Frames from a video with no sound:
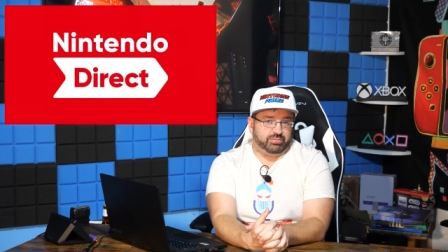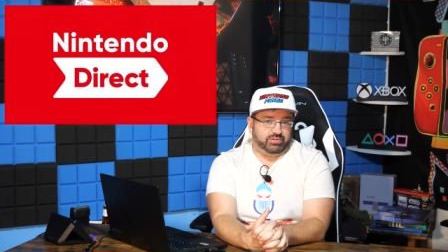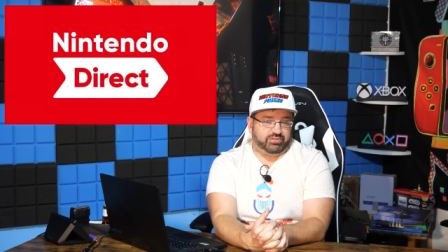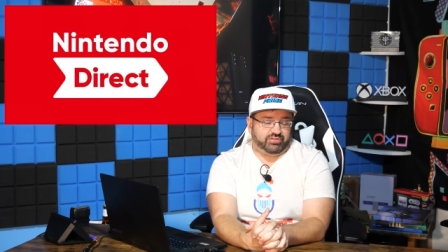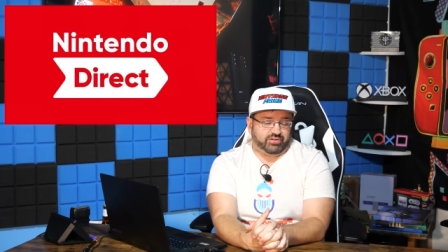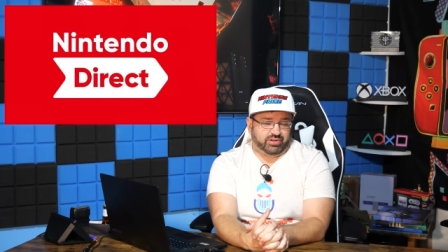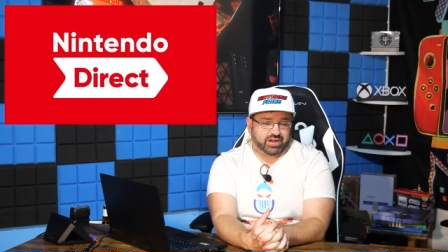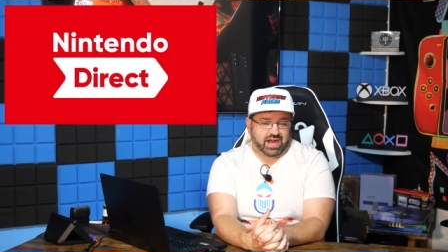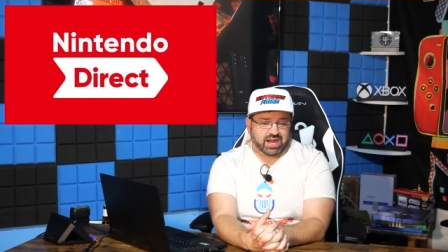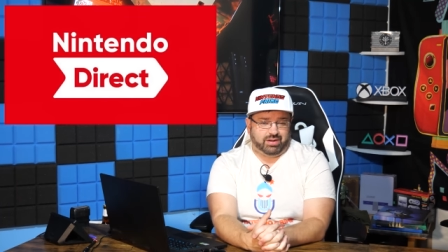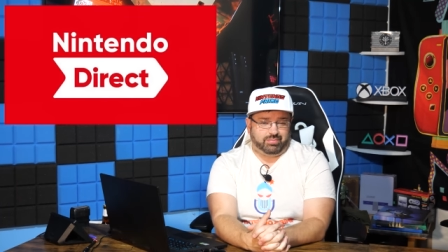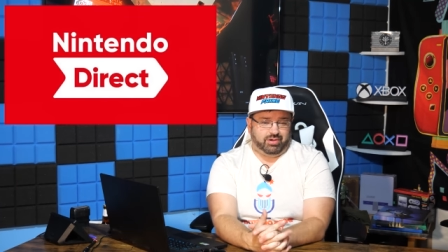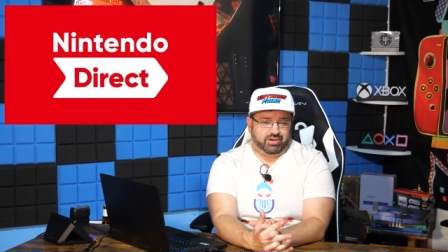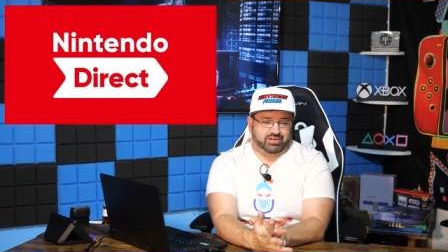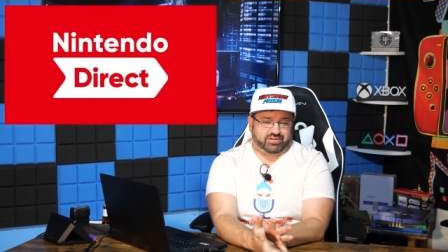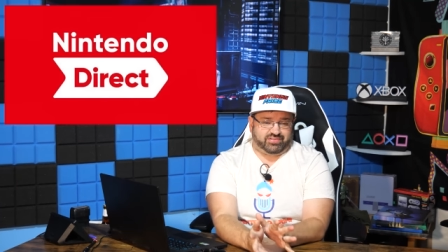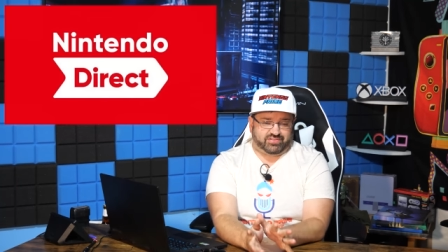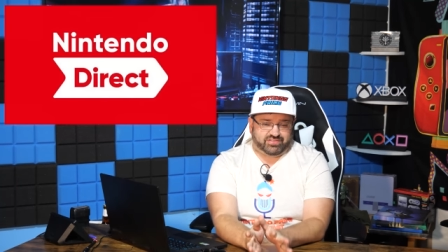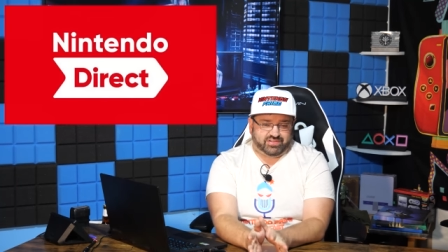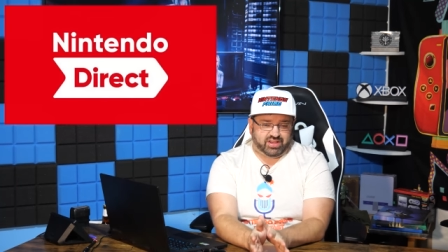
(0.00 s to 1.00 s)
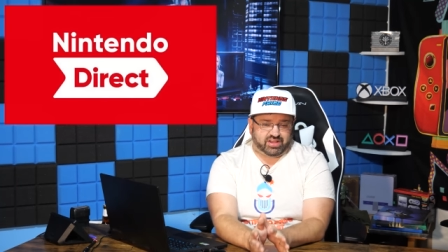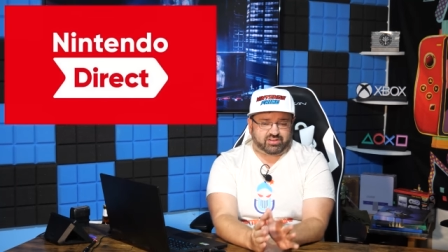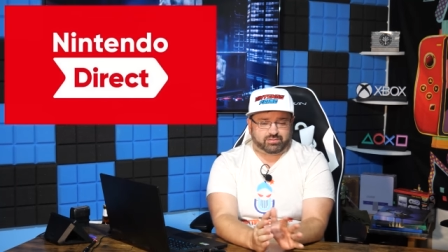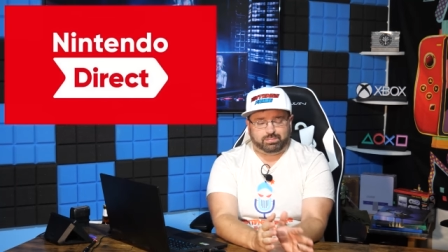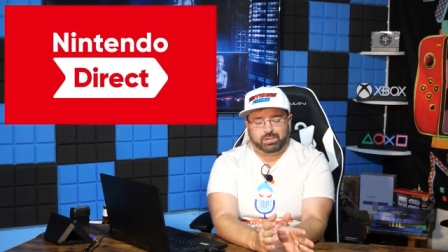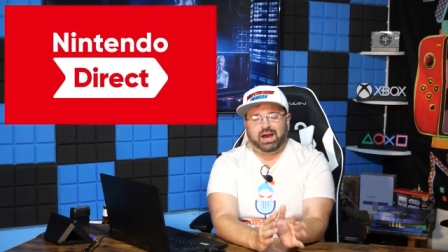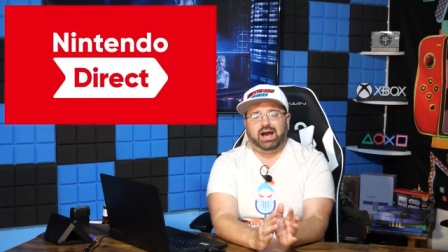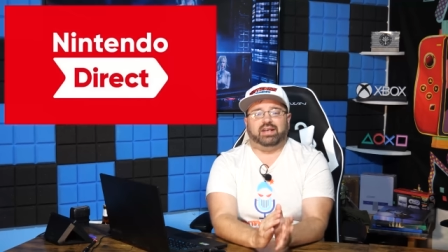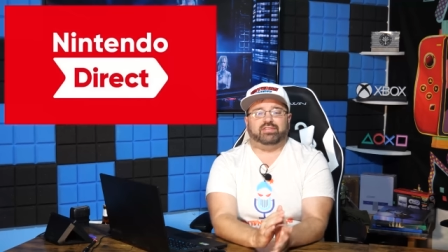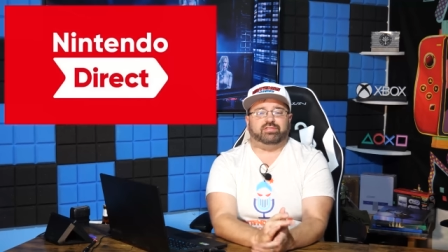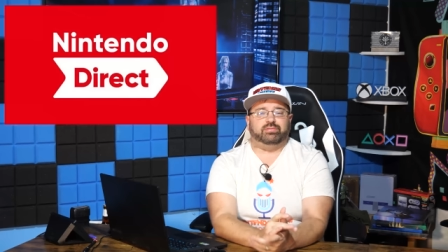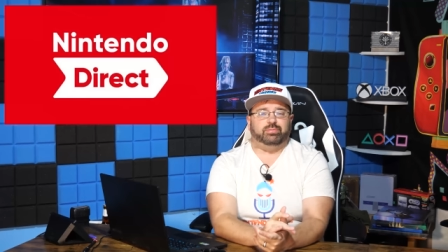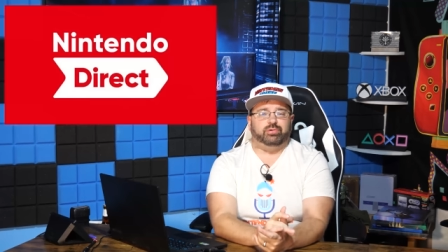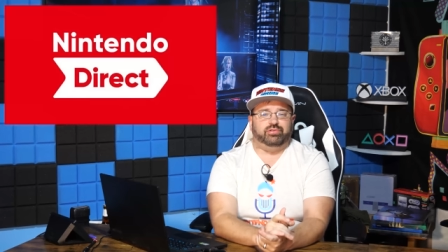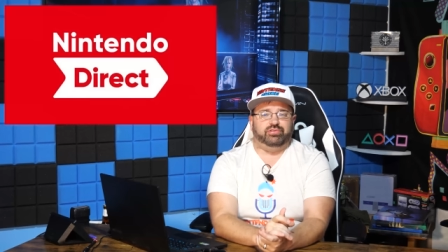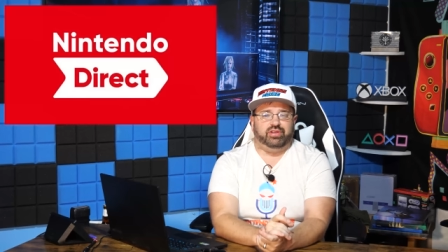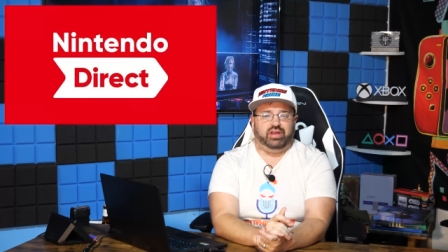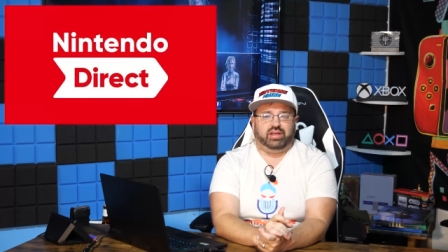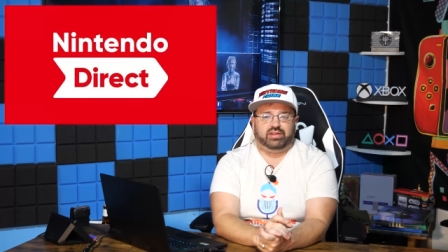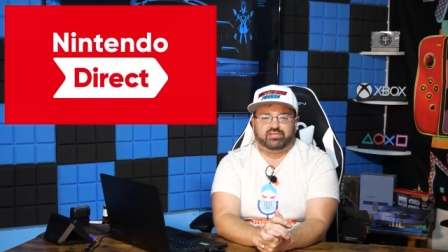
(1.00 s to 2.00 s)
We still got about six
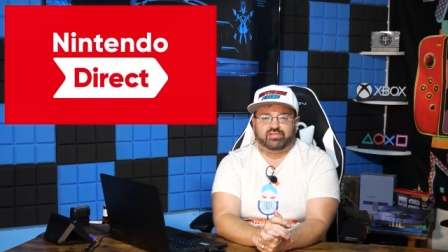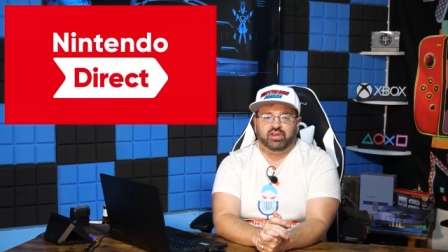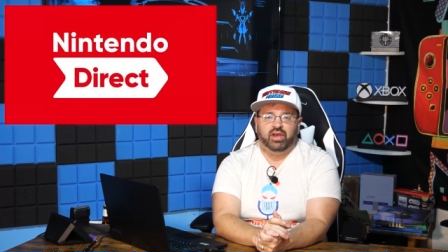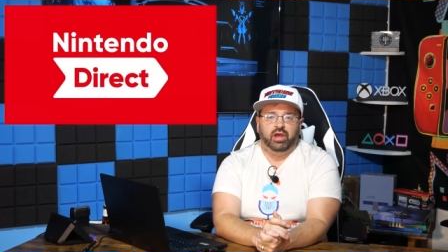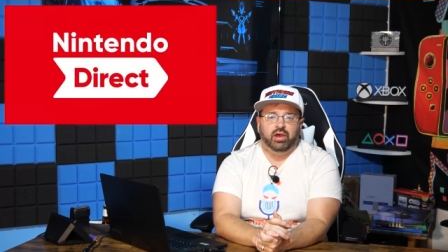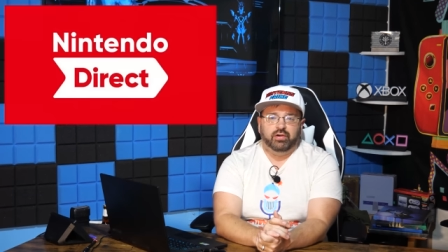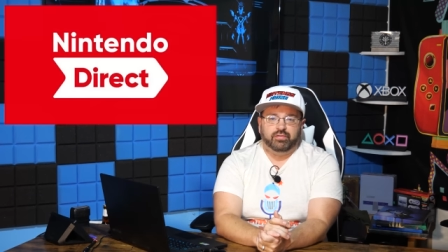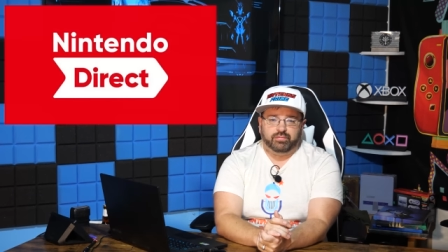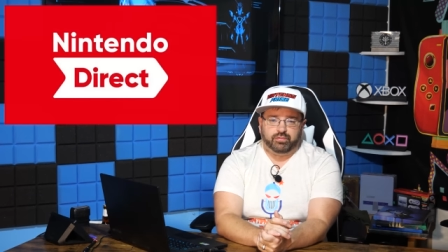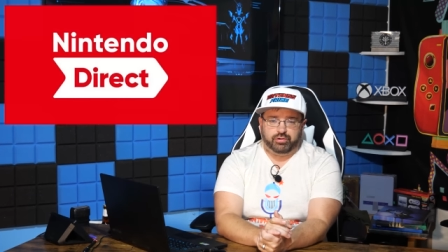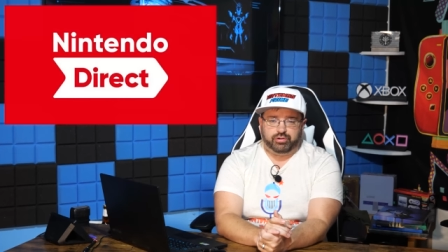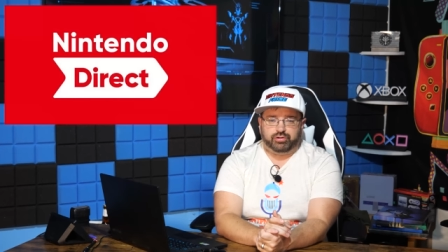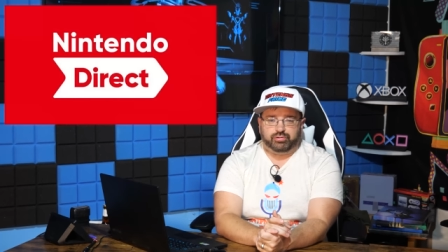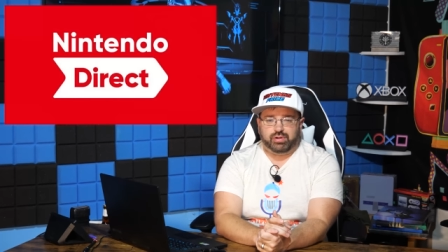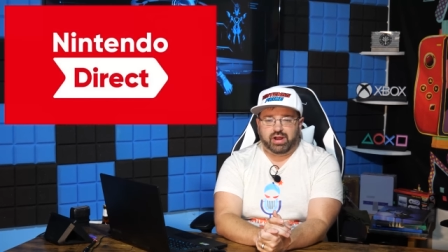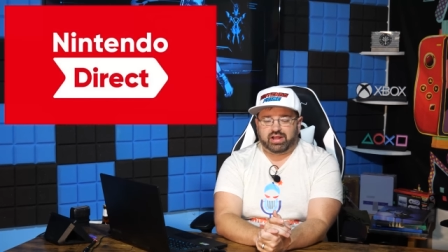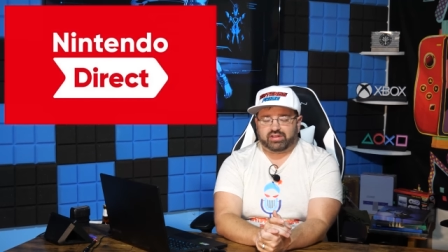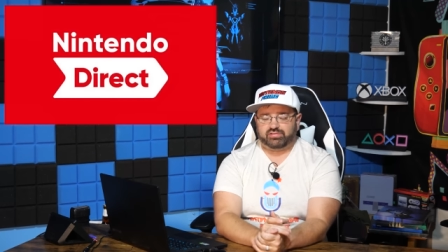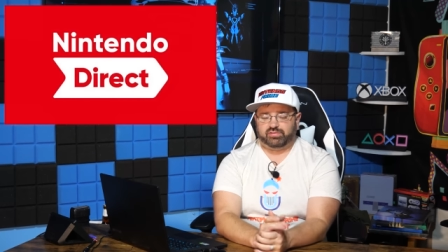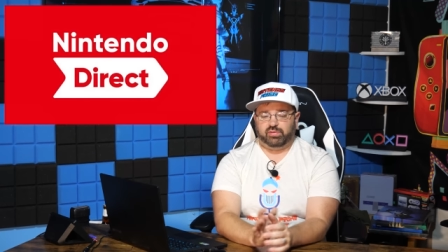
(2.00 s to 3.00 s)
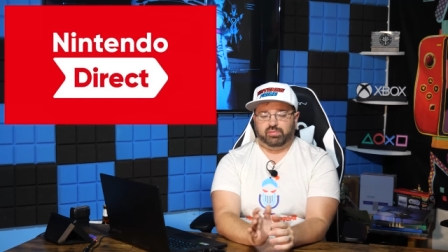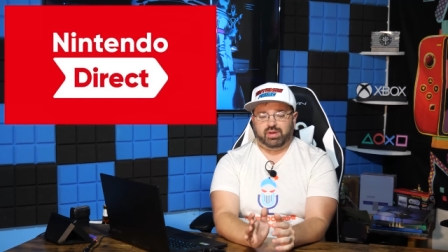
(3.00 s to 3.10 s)
possible dates for Directs.